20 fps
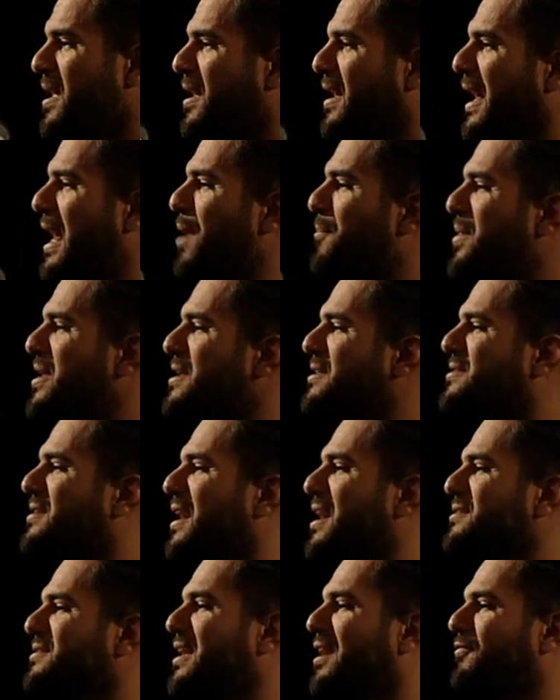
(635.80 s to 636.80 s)
How many
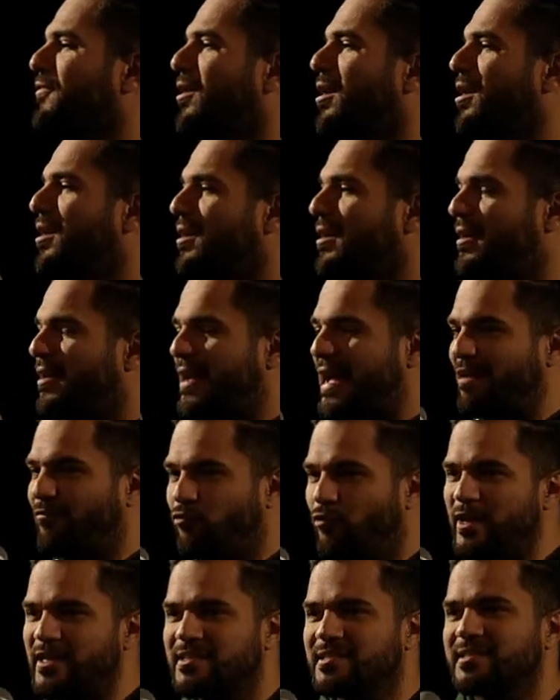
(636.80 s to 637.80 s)
times have
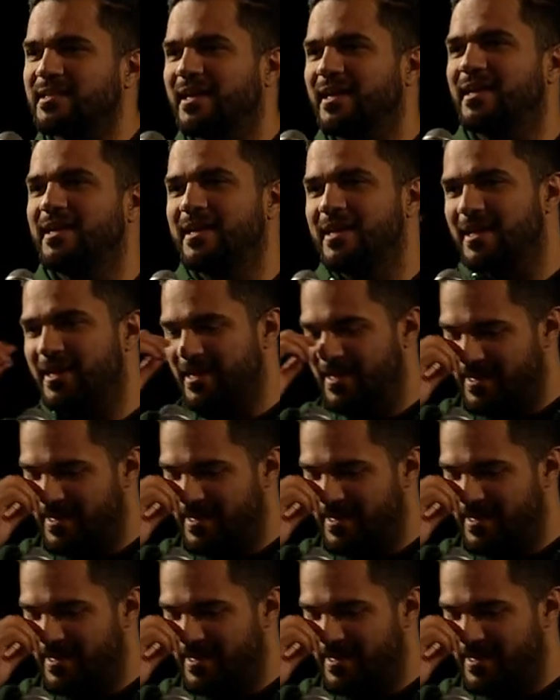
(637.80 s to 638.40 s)
we said,